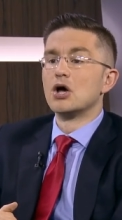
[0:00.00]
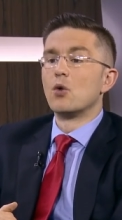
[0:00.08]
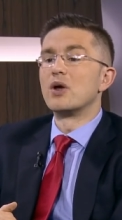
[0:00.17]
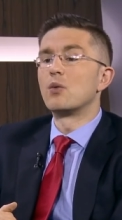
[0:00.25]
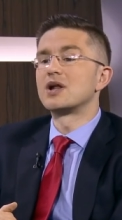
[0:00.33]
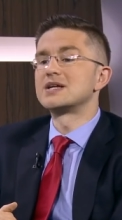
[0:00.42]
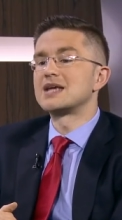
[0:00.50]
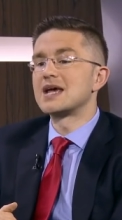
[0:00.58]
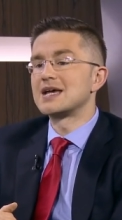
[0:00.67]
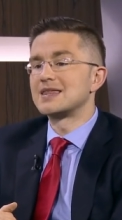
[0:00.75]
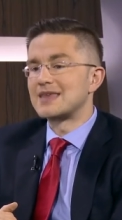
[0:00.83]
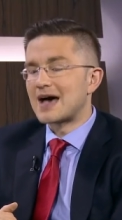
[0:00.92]
We want to
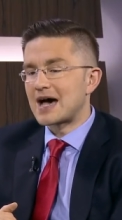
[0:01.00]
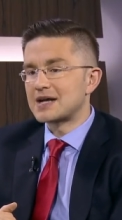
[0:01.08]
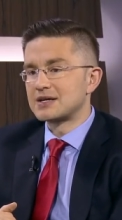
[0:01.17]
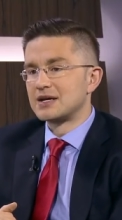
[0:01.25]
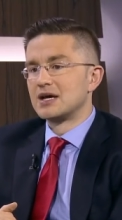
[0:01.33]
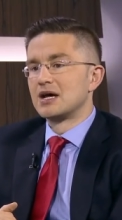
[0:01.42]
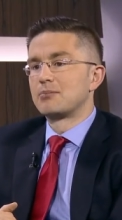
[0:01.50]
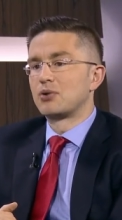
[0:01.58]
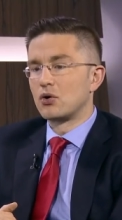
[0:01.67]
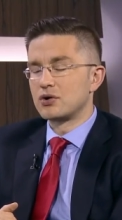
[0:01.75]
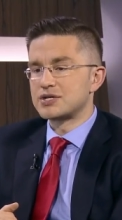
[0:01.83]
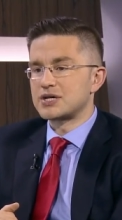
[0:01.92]
take that
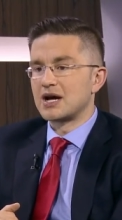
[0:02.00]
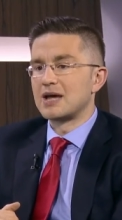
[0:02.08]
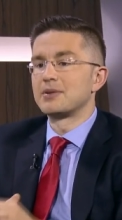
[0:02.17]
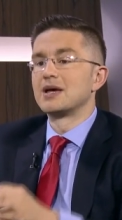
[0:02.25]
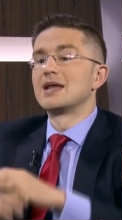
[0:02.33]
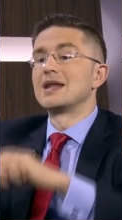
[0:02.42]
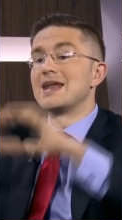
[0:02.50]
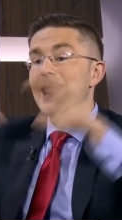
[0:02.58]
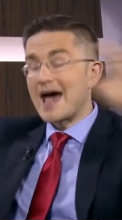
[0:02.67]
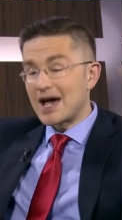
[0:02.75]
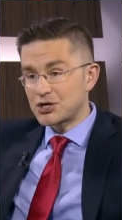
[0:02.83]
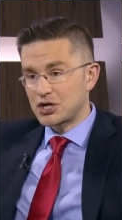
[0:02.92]
prototype
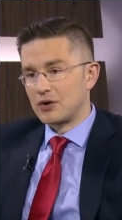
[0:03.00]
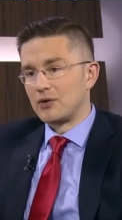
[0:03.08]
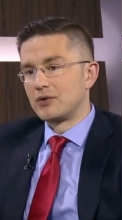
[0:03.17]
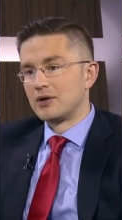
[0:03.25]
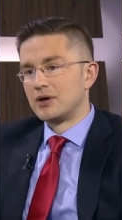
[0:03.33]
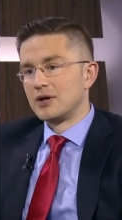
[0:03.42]
national